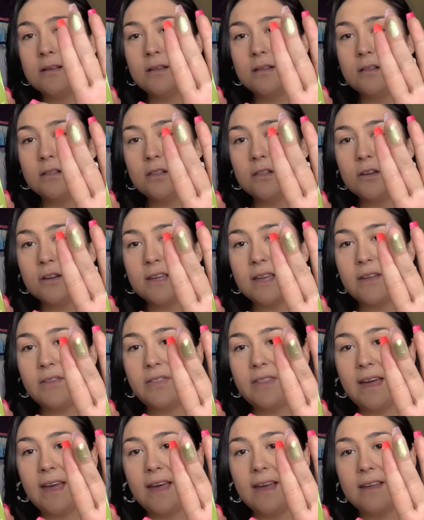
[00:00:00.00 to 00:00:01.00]
Look at
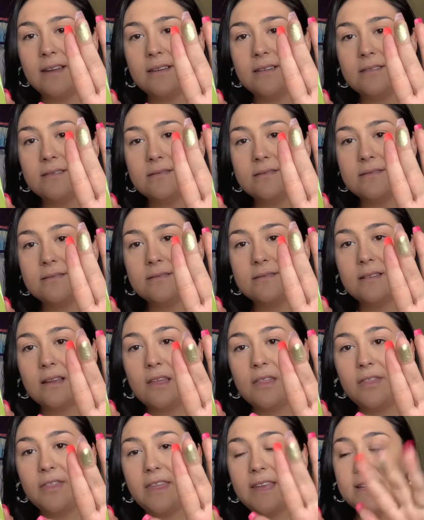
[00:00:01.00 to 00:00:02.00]
that.
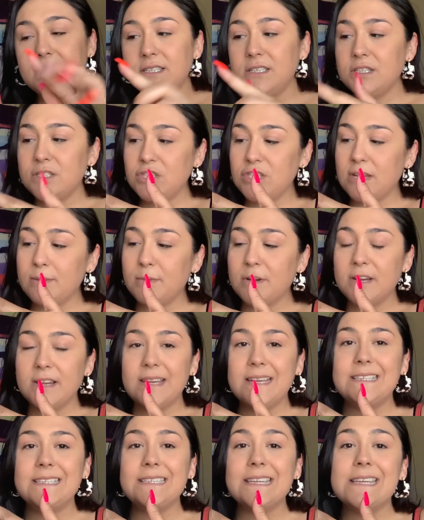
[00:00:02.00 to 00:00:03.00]
This shimmer
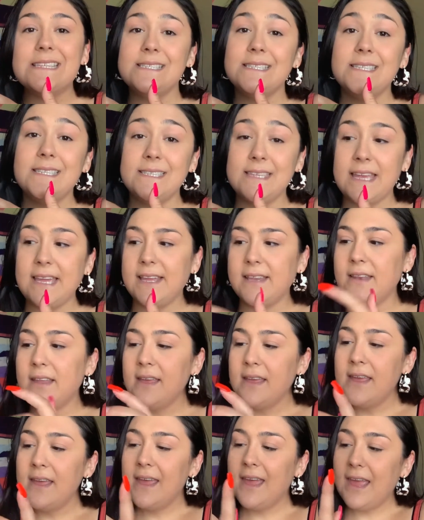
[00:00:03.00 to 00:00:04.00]
is insane.
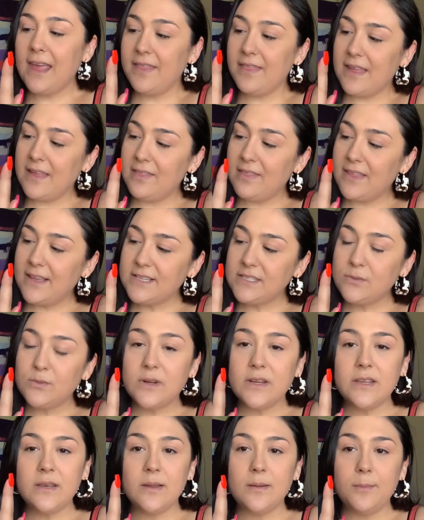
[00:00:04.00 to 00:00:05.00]
And then this
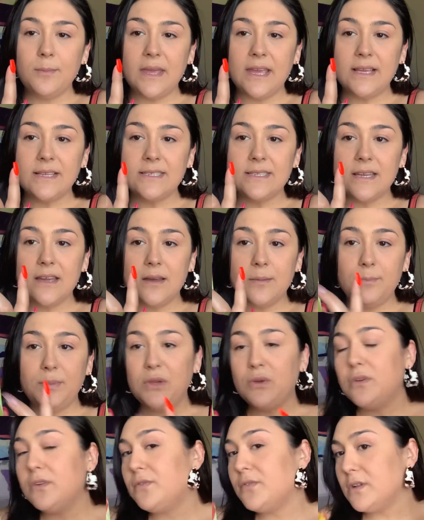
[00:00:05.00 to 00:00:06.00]
one makes a
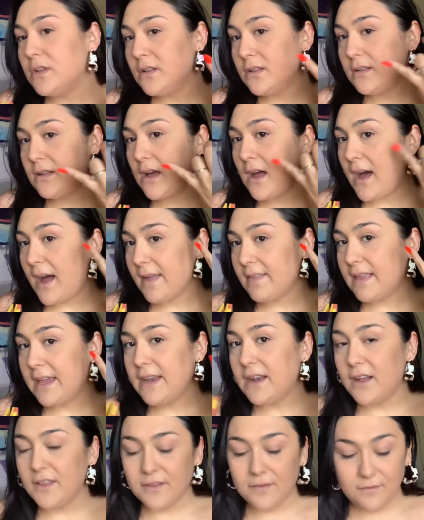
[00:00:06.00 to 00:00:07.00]
beautiful highlight
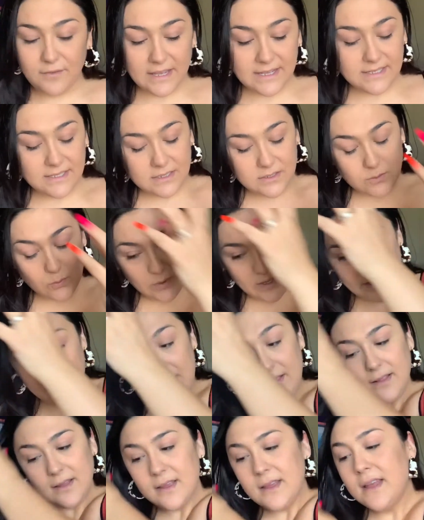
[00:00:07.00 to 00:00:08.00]
on the face as
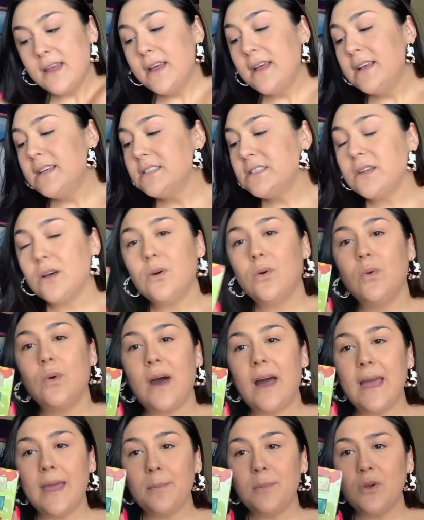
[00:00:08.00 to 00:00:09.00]
well. So
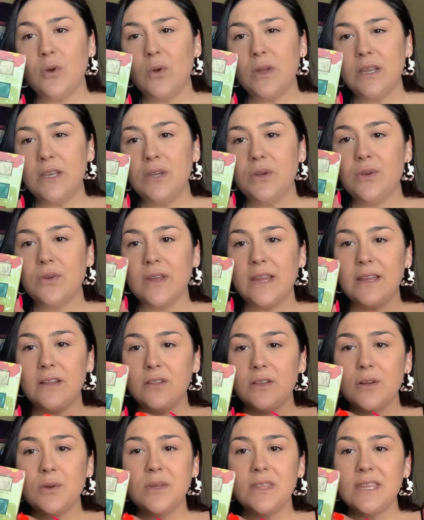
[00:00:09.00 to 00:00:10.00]
I'm going to create a
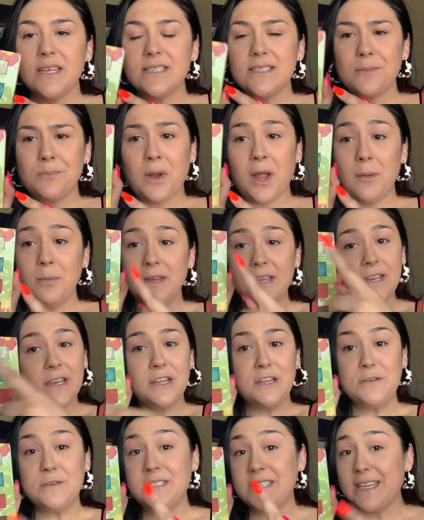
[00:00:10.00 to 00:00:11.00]
look with this. I'm probably going to
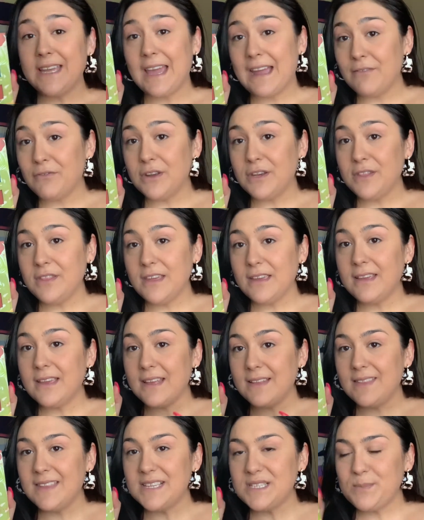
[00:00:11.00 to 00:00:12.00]
use like everything
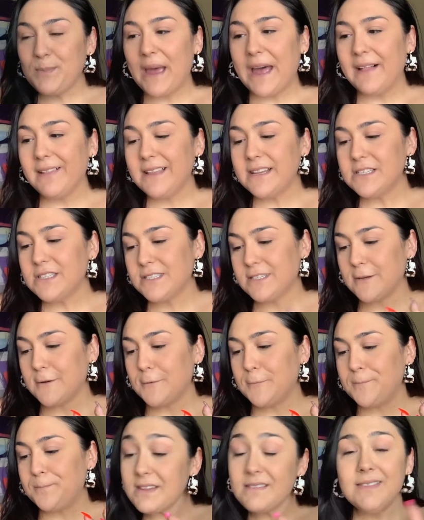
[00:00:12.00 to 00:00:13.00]
in this palette,
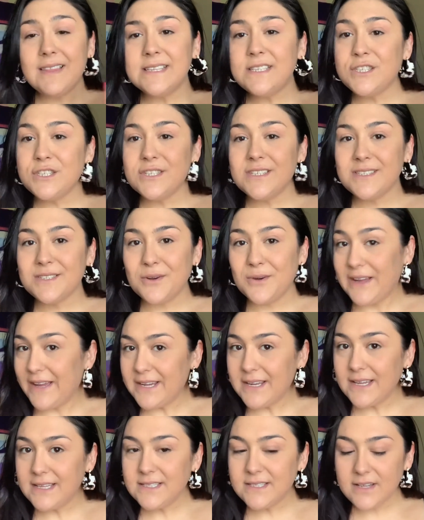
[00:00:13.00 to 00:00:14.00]
so let's just go ahead
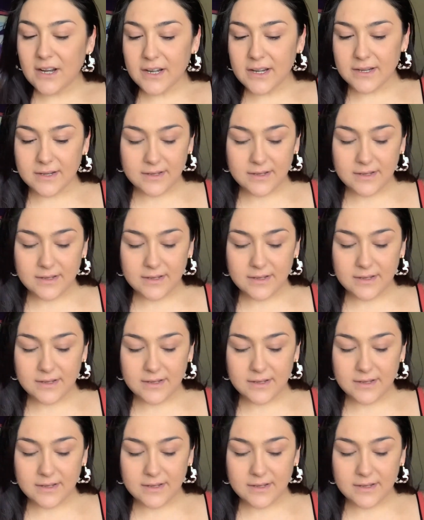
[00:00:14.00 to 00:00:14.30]
and get started.